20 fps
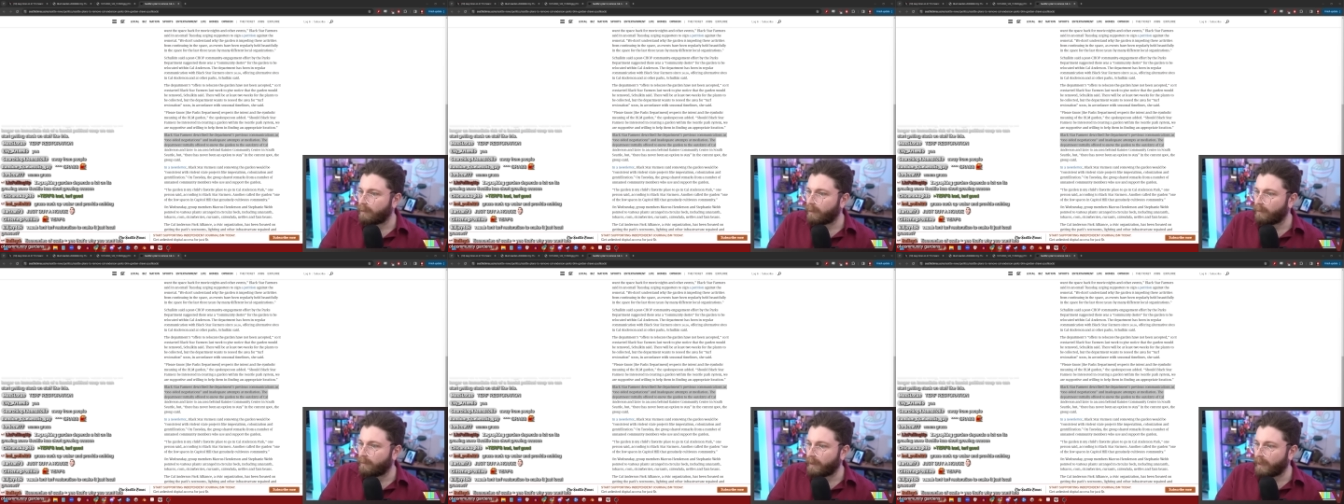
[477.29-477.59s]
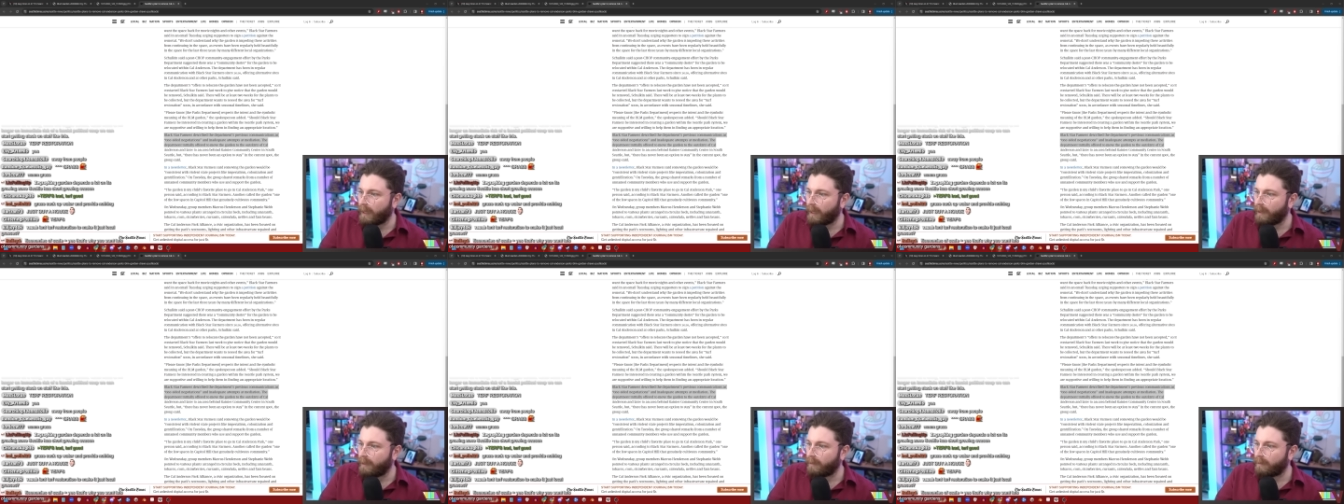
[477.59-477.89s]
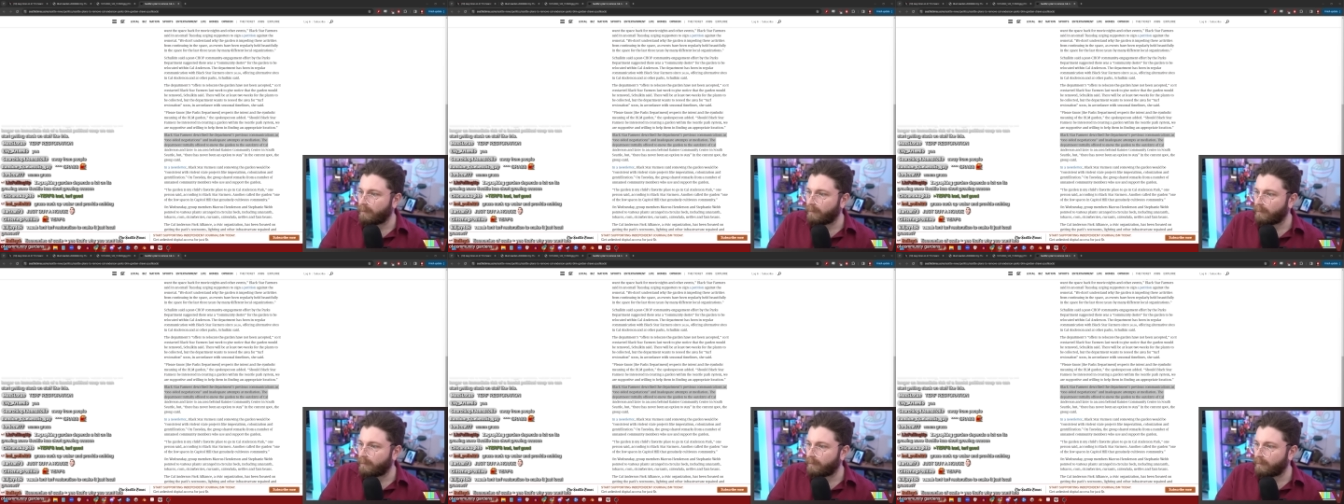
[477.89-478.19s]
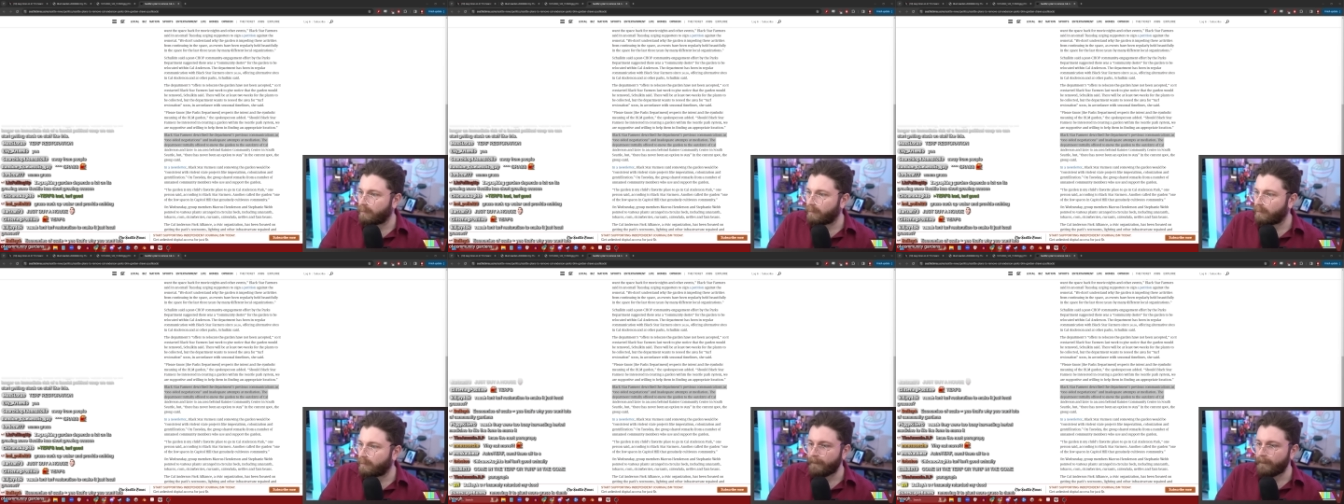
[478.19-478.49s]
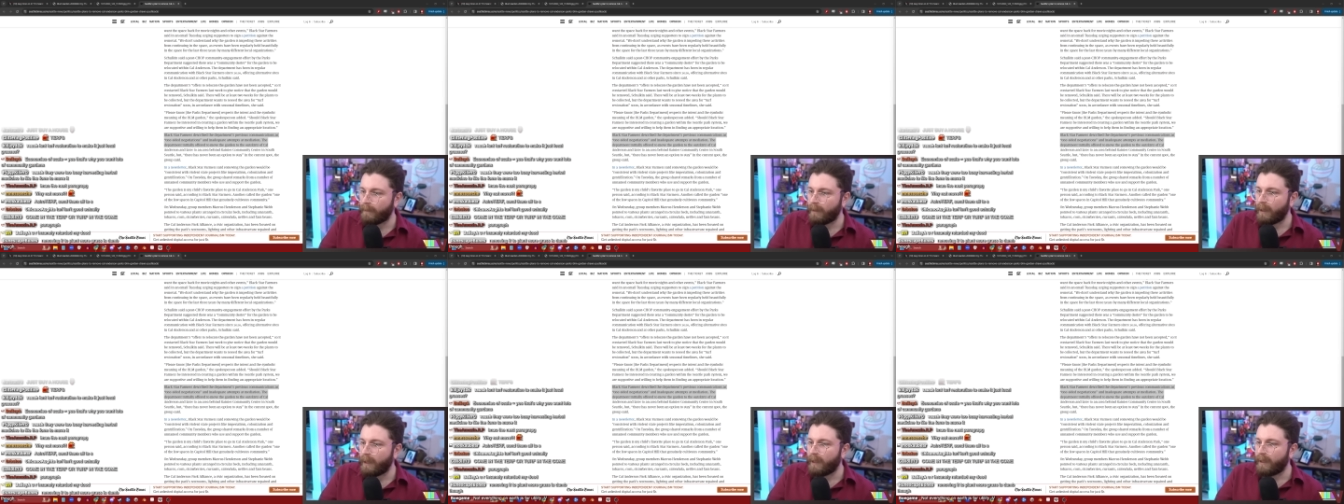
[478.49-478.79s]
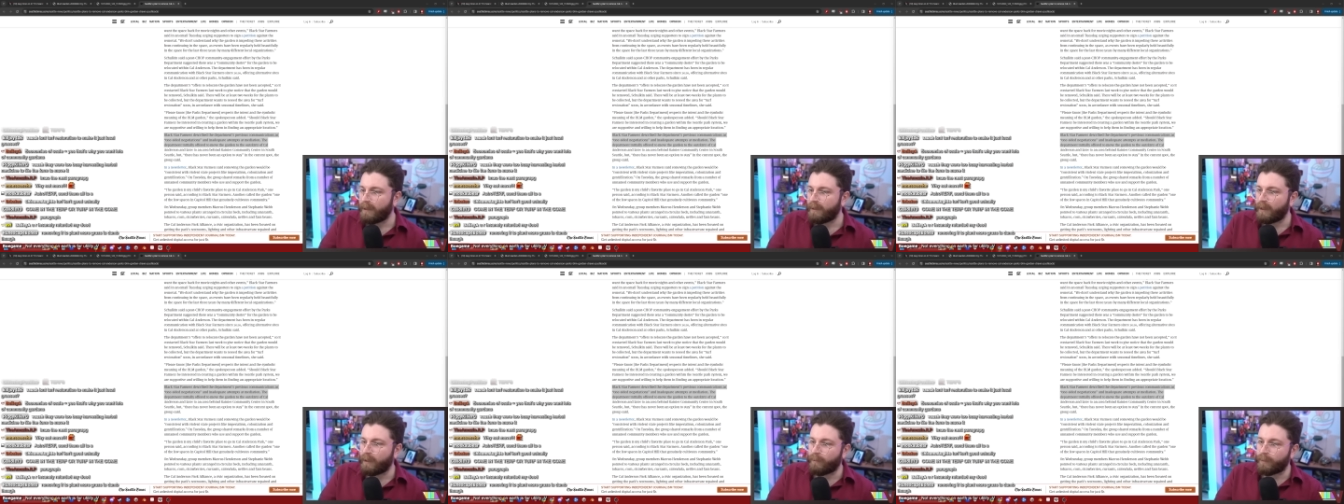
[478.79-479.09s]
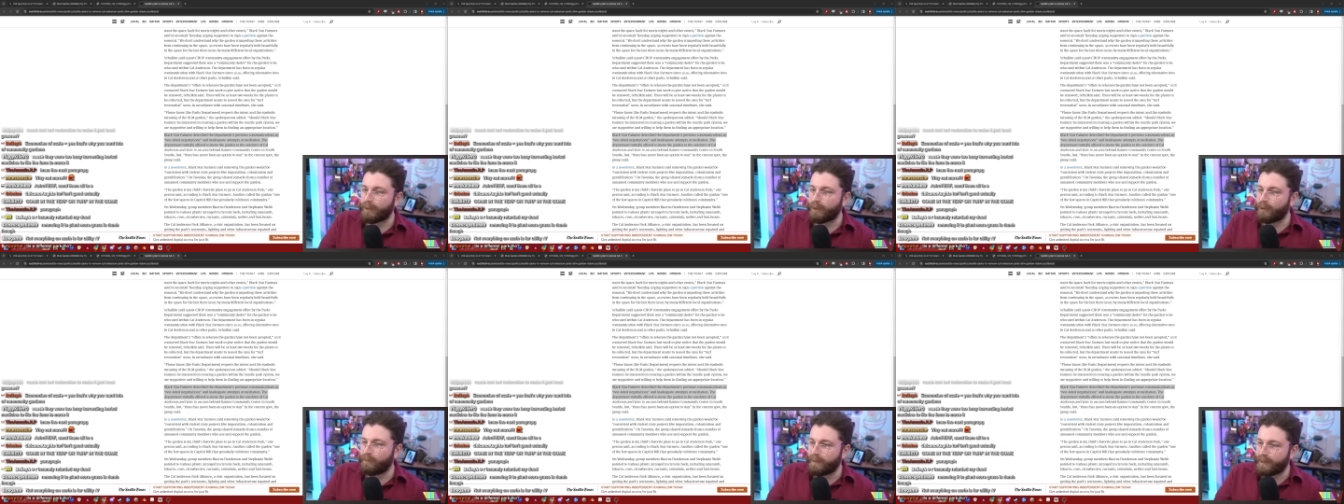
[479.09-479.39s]
Okay? They
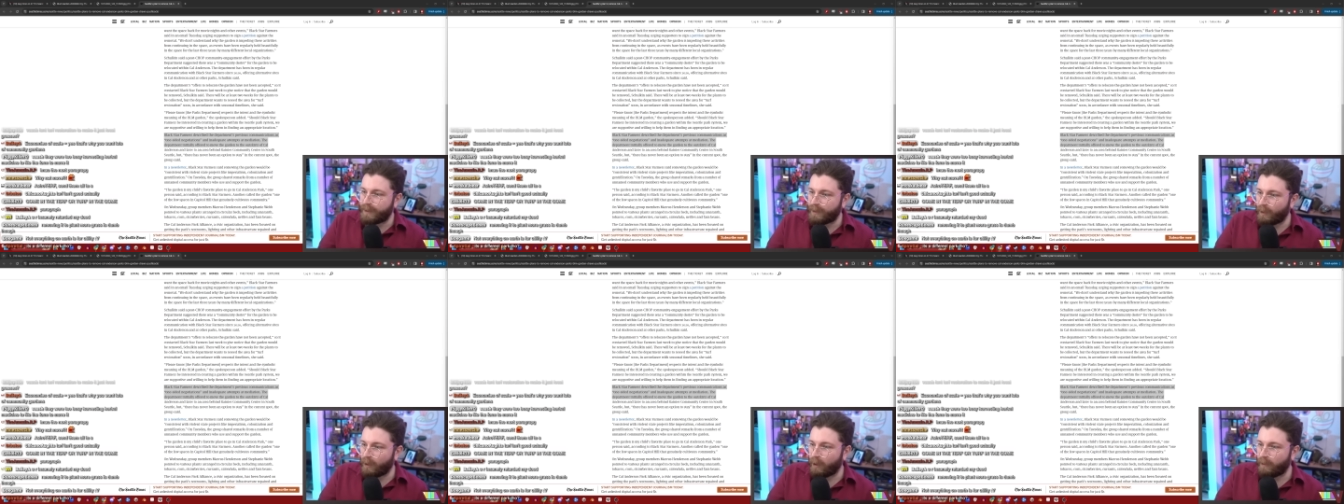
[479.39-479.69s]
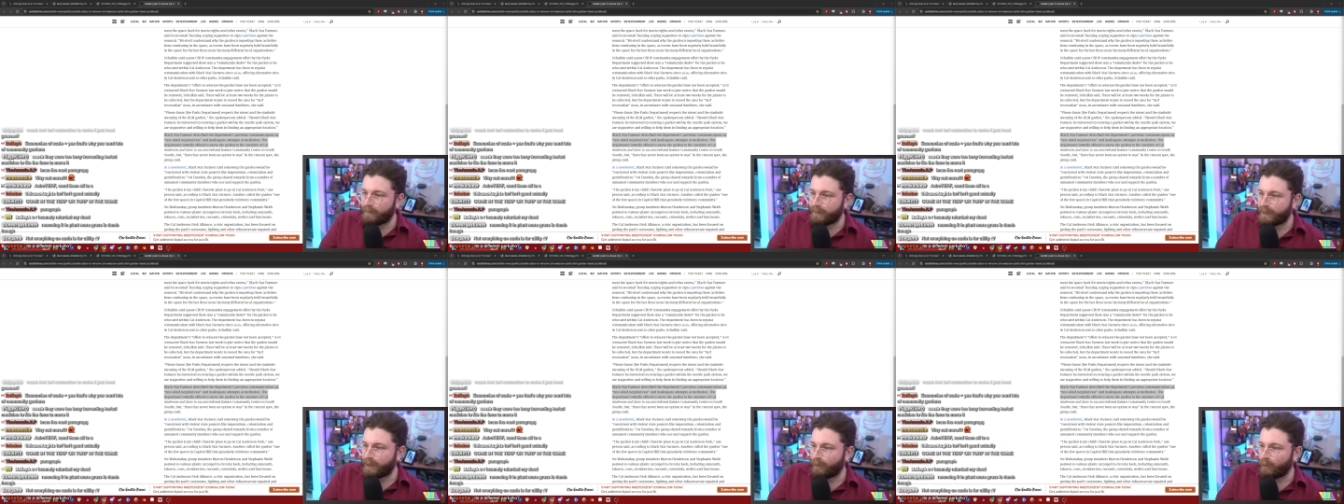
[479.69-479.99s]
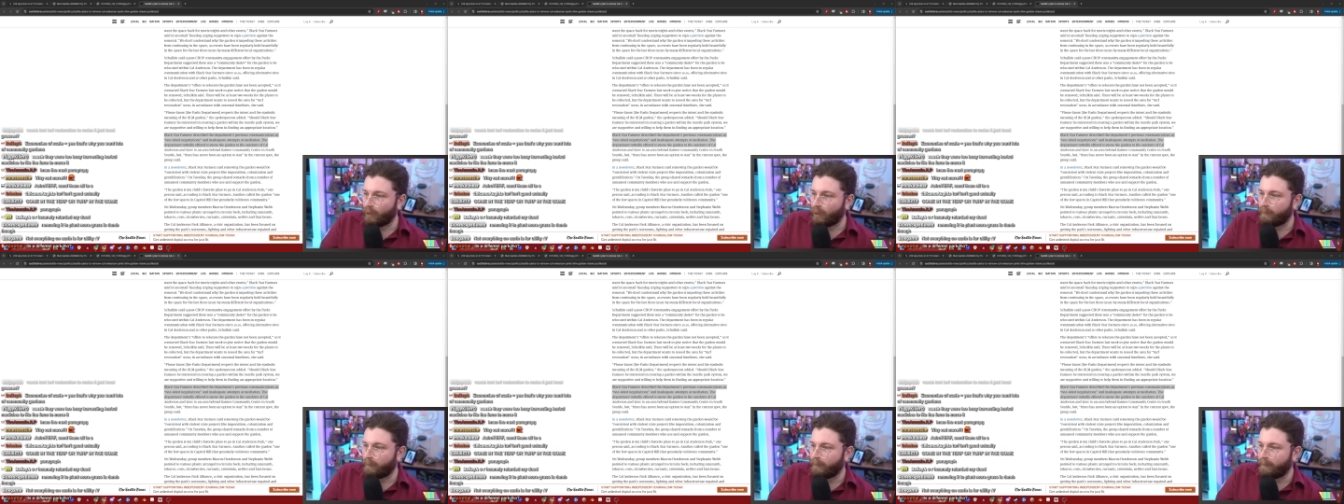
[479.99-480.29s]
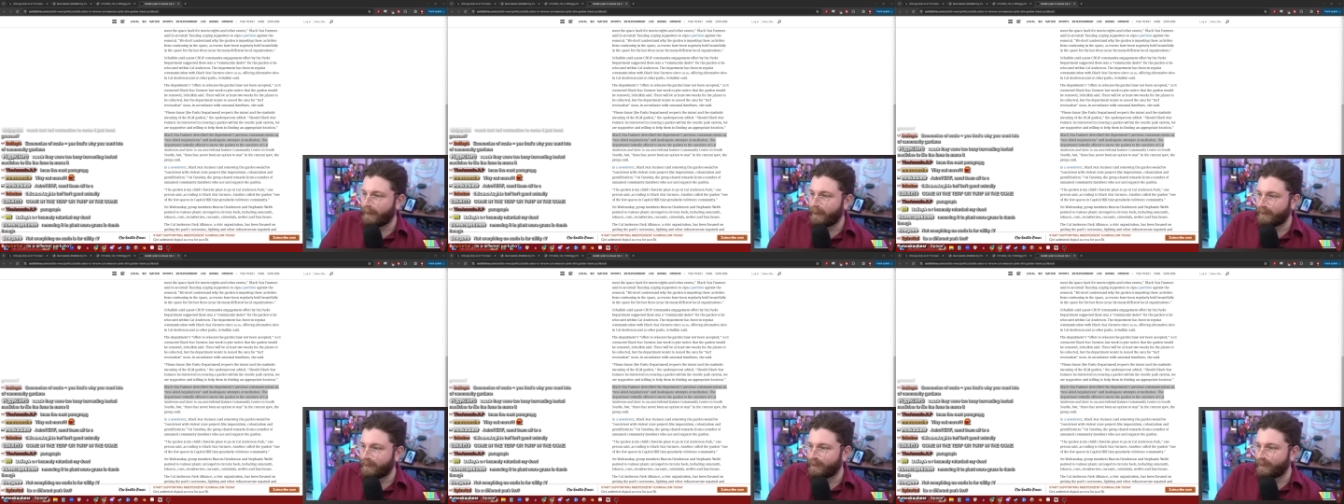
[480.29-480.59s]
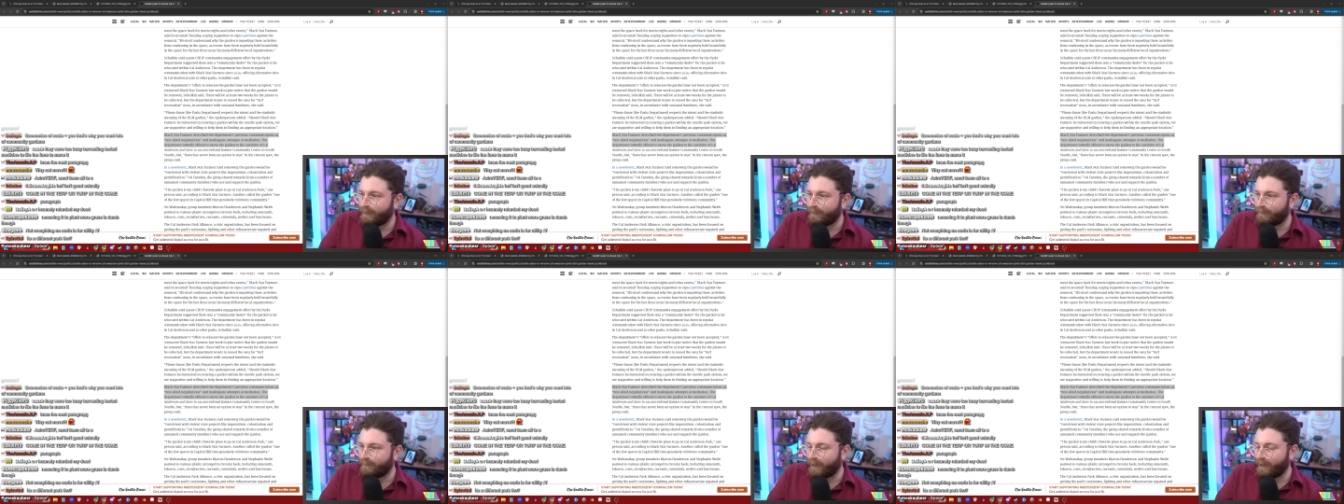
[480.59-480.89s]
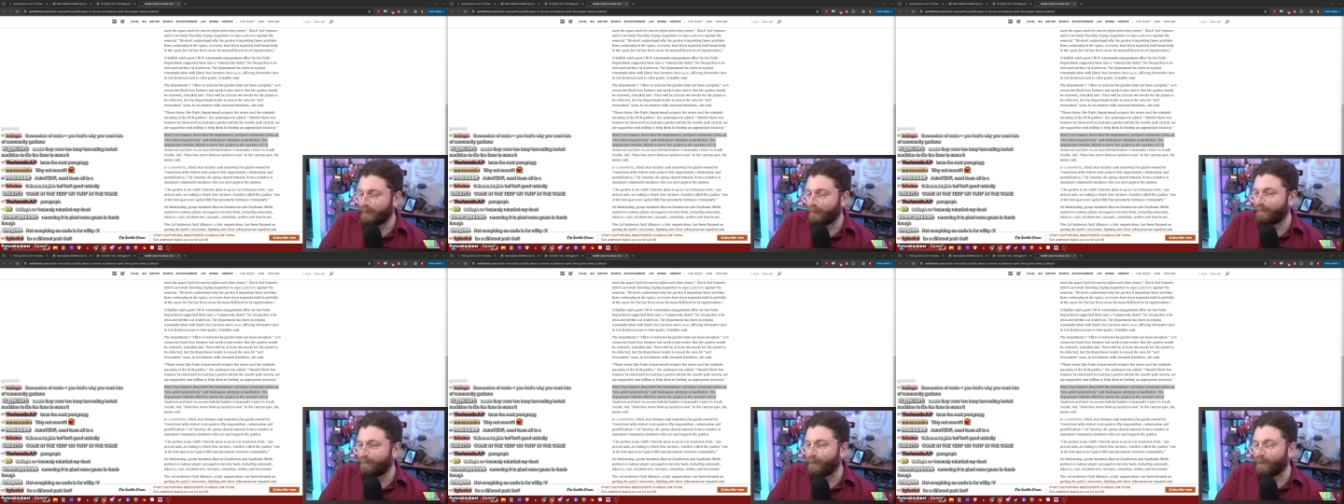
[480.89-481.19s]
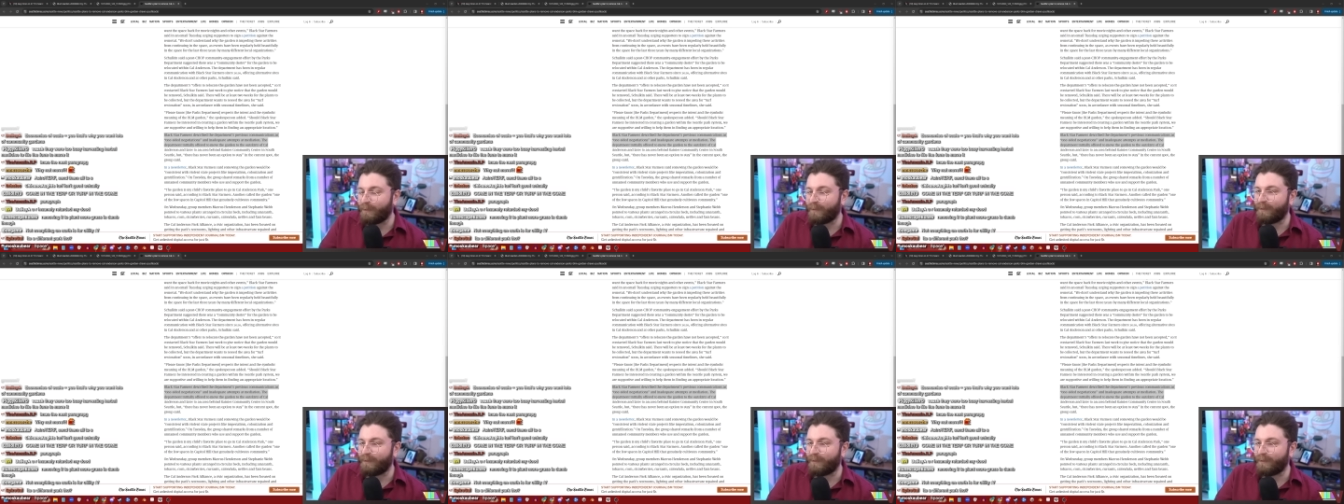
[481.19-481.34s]
were too busy harvesting herbal medicine to file the form